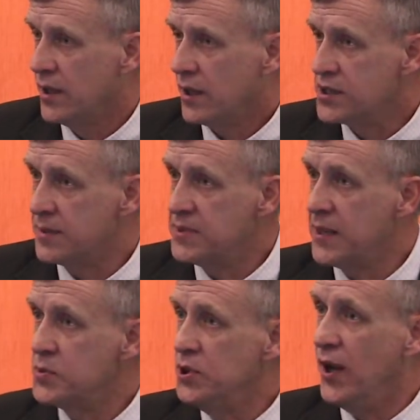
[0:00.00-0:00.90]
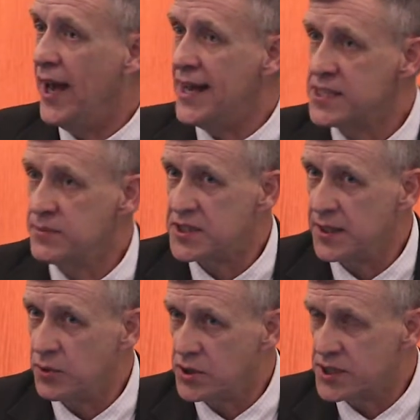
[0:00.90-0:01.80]
Because sometimes when you ask them
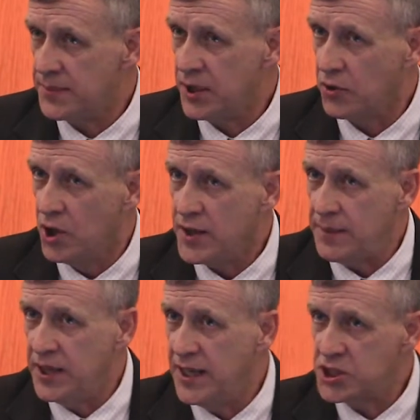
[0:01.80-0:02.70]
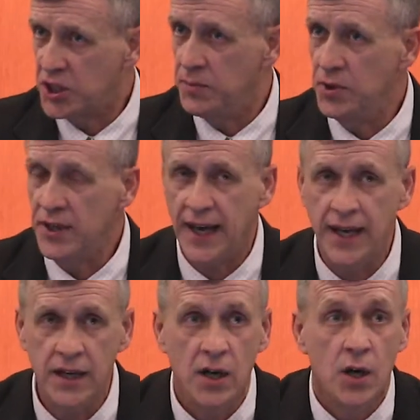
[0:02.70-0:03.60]
something or they begin to
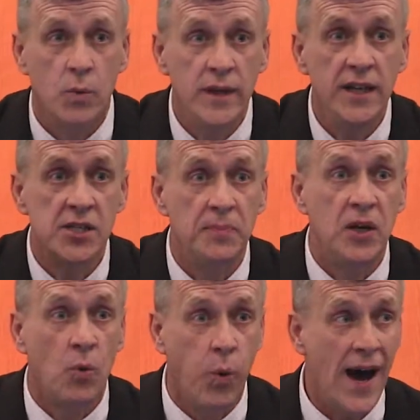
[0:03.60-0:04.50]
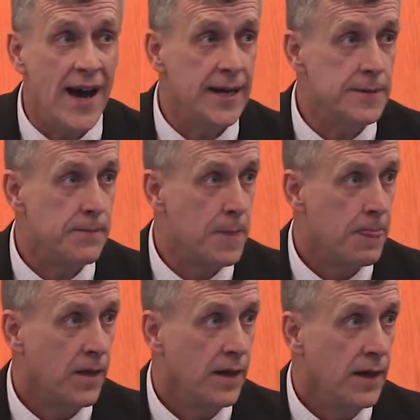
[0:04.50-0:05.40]
communicate, we need to be quiet
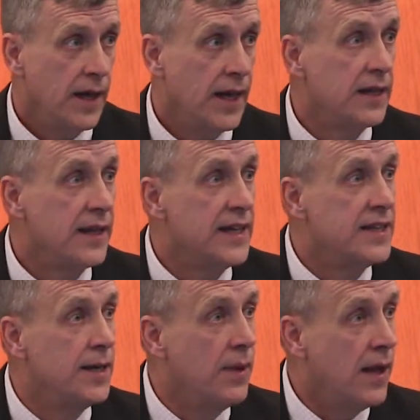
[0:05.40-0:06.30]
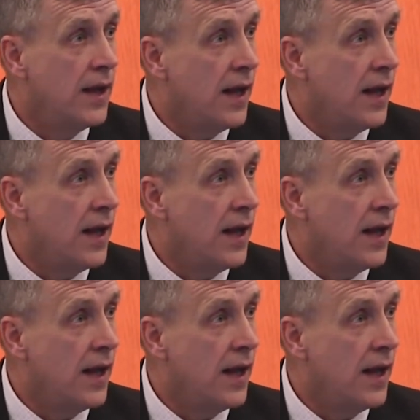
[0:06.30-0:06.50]
and let them